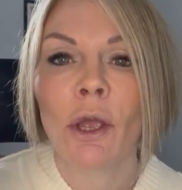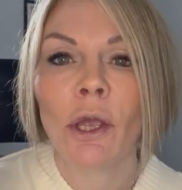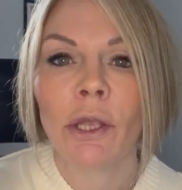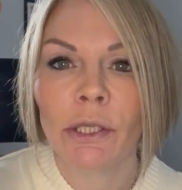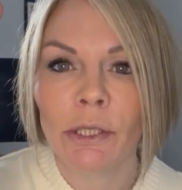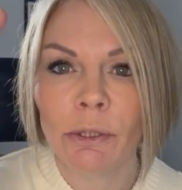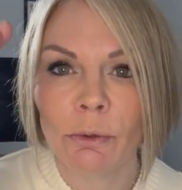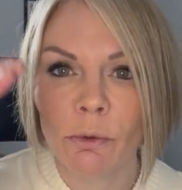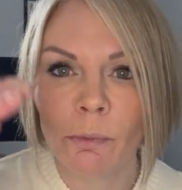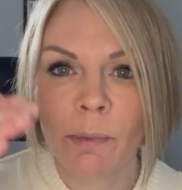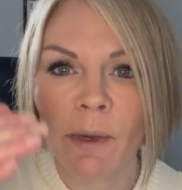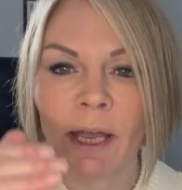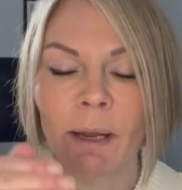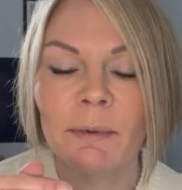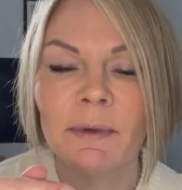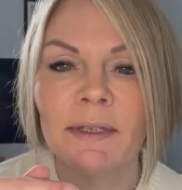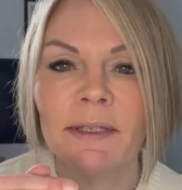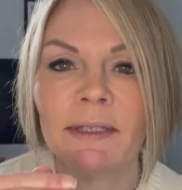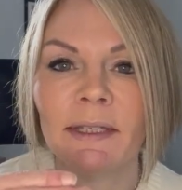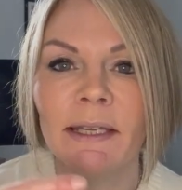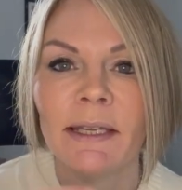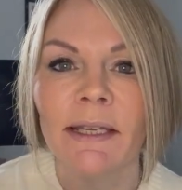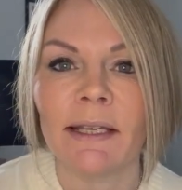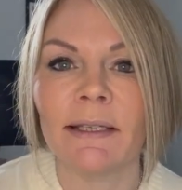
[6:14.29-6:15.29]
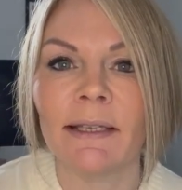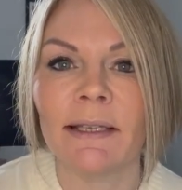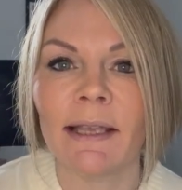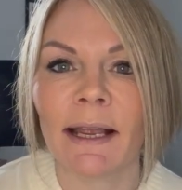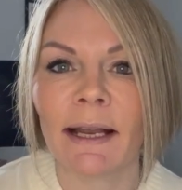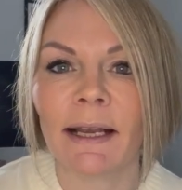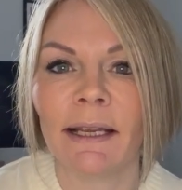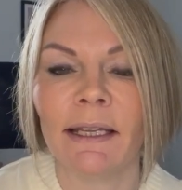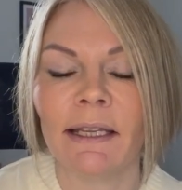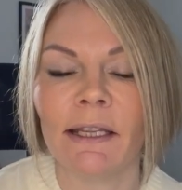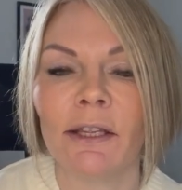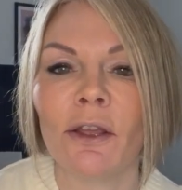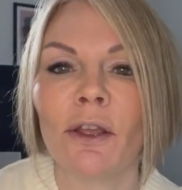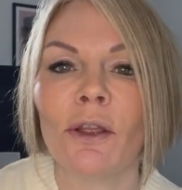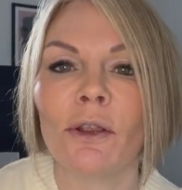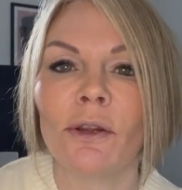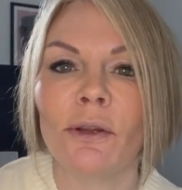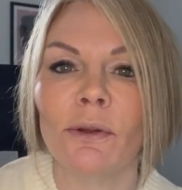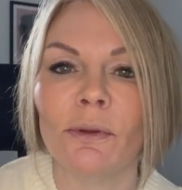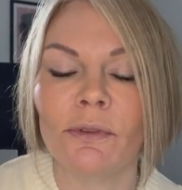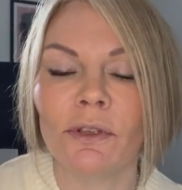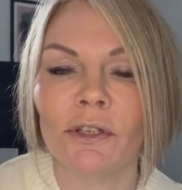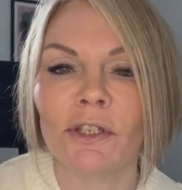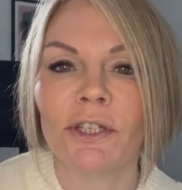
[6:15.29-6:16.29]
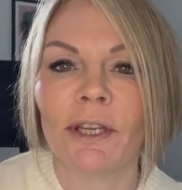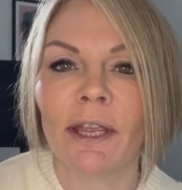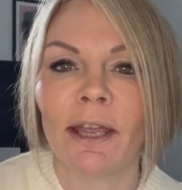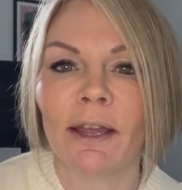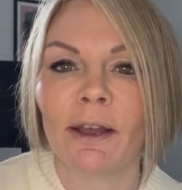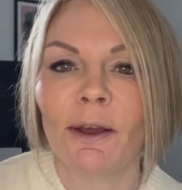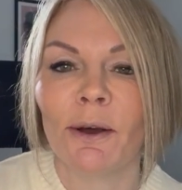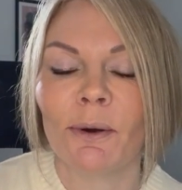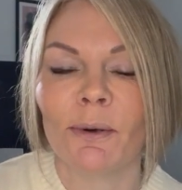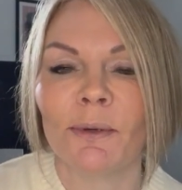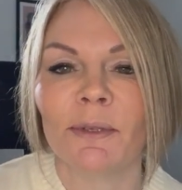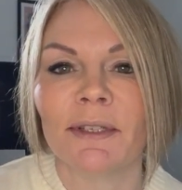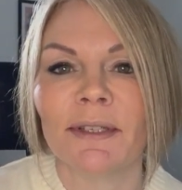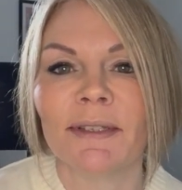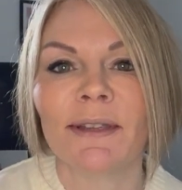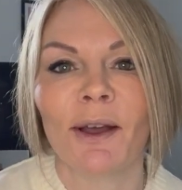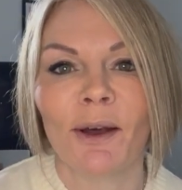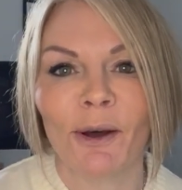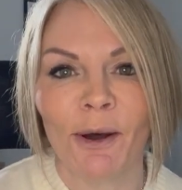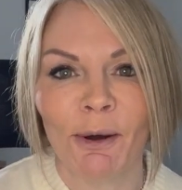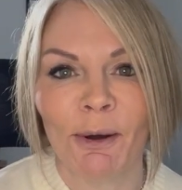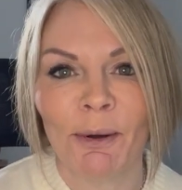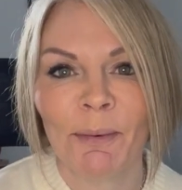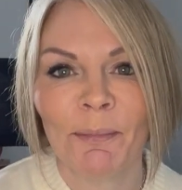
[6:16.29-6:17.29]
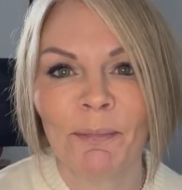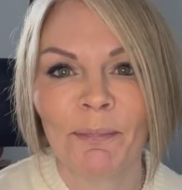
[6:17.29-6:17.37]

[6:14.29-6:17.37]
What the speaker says: you will be able to see exactly who the shareholders are.